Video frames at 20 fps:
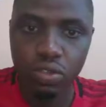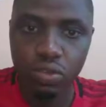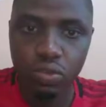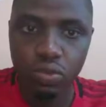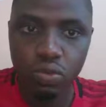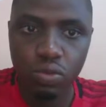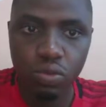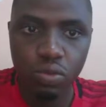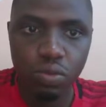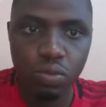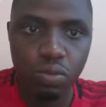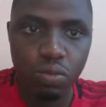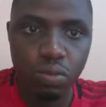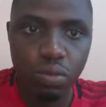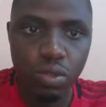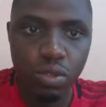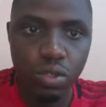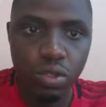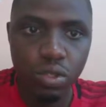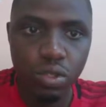should
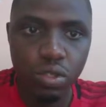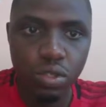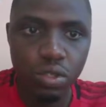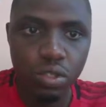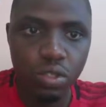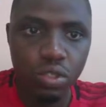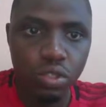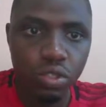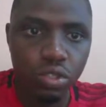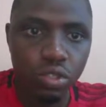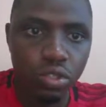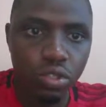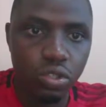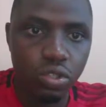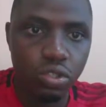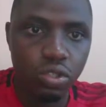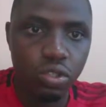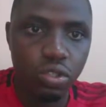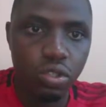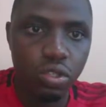
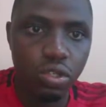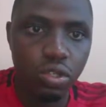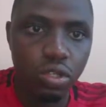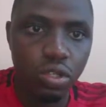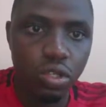match